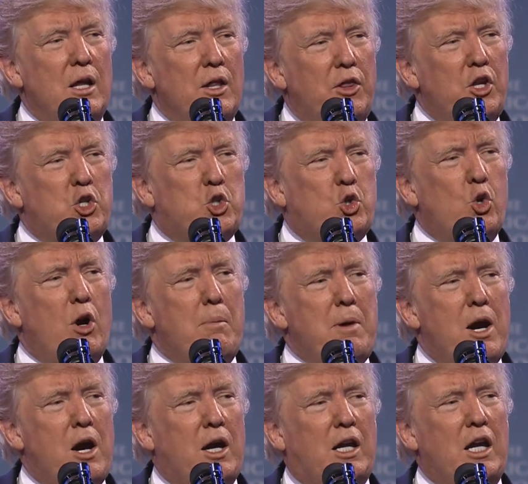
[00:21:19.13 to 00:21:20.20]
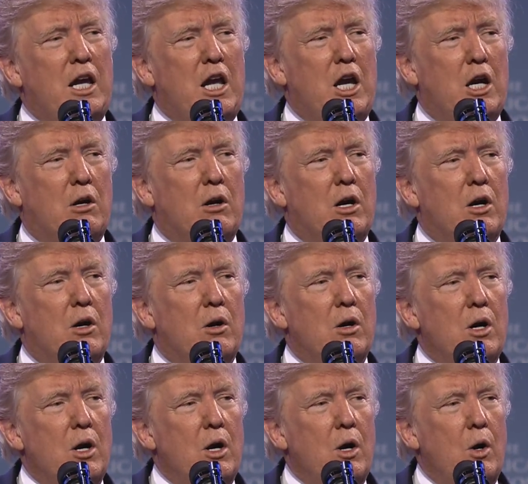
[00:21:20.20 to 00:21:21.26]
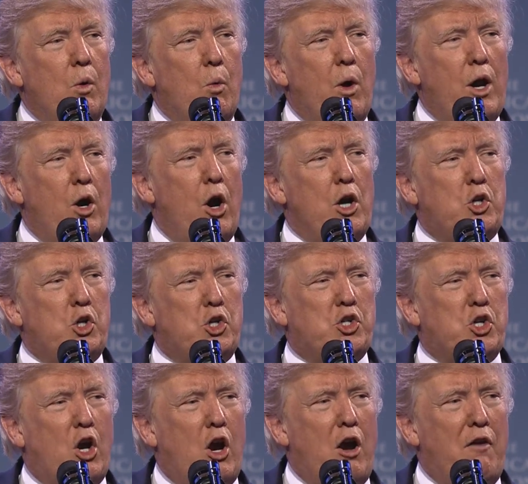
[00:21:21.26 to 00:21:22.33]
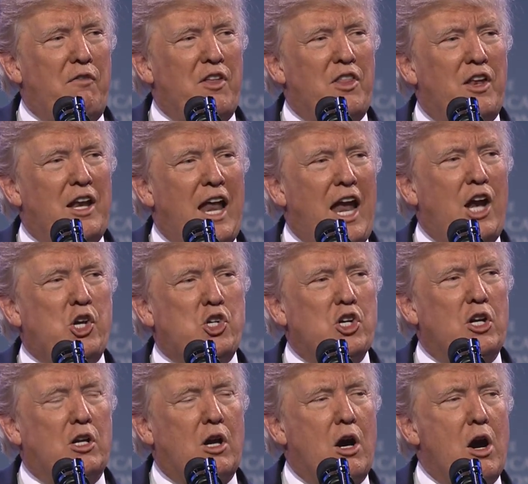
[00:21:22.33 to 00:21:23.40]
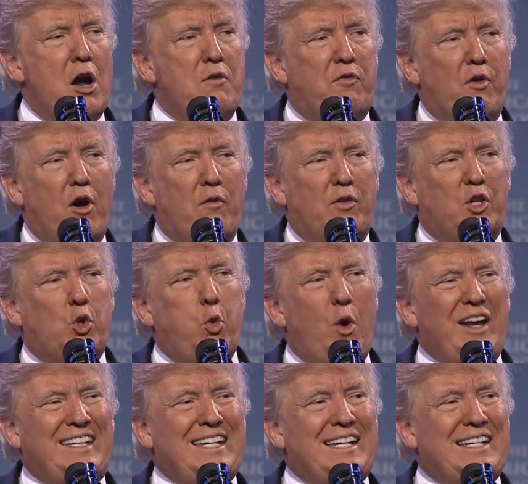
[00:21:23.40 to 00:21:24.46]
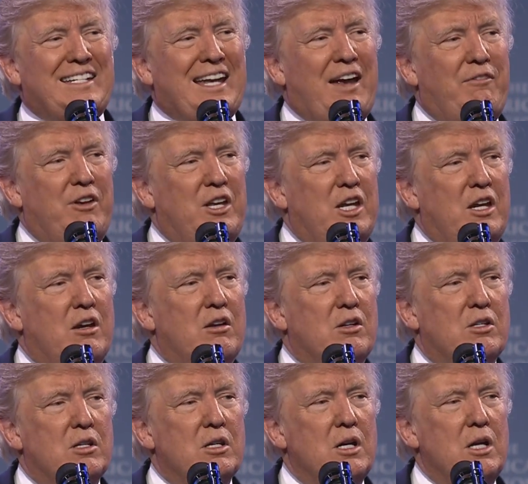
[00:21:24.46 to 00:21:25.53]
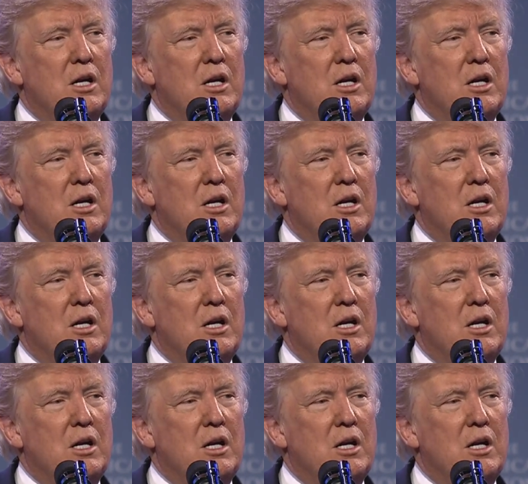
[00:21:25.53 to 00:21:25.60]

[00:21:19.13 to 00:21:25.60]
This true American hero went on to serve in the National Guard for over 27 years.